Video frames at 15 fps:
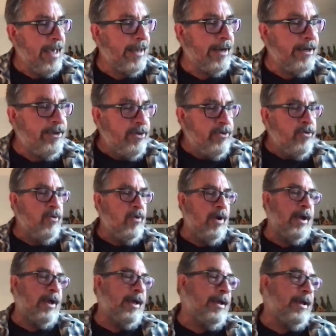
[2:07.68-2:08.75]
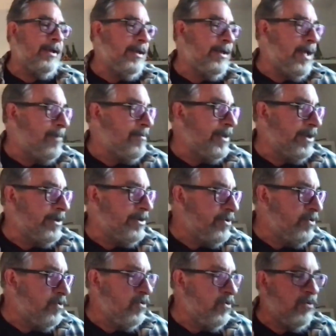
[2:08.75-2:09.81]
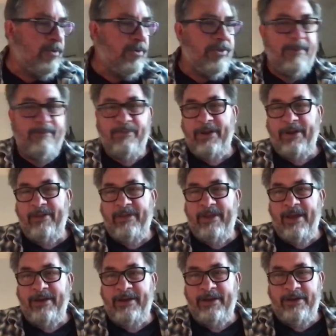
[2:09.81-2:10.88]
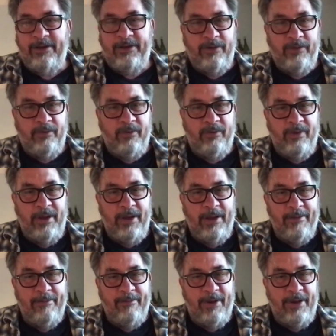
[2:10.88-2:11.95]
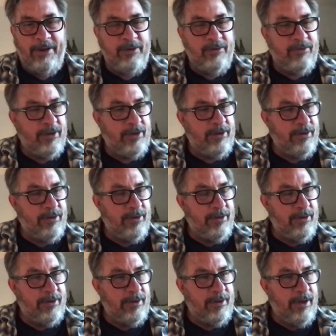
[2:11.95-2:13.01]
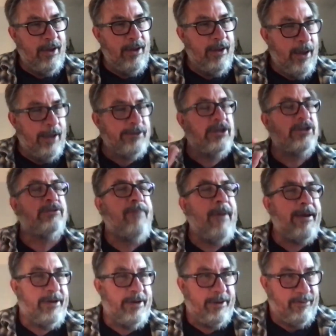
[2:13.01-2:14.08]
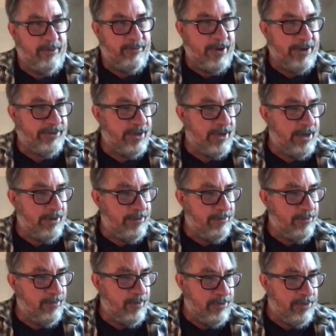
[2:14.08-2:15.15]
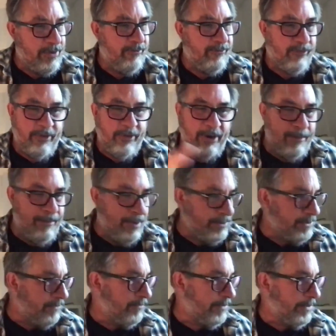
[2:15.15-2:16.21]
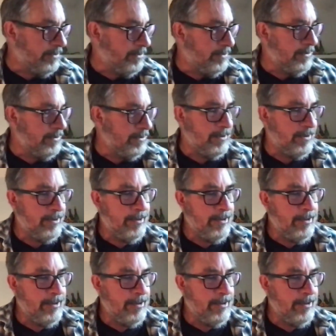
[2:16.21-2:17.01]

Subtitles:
I knew, I mean, I knew that bringing the idea to you, I knew that I suspected it would resonate with you for a bunch of reasons.